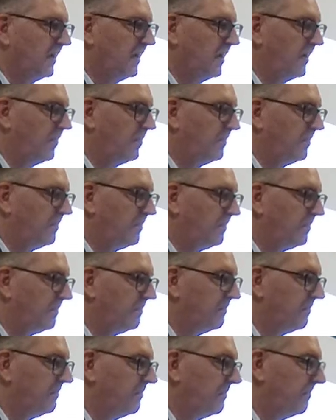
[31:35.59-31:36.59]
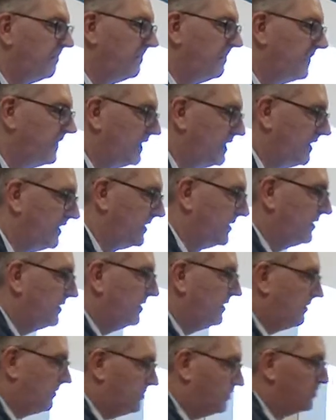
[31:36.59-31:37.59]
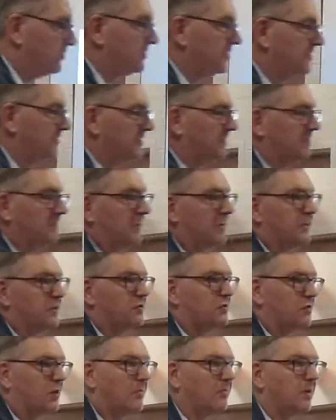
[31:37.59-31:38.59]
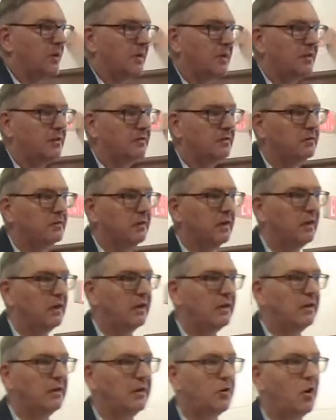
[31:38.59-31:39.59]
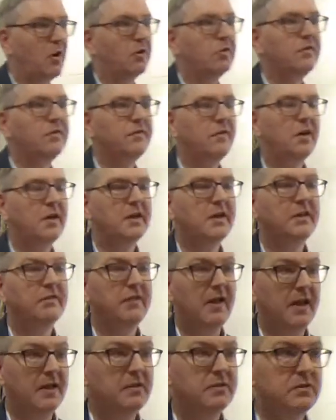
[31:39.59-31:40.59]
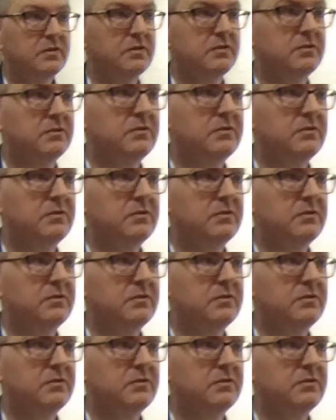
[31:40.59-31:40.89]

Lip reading: have. Of course, it's a very troubling, horrifying event.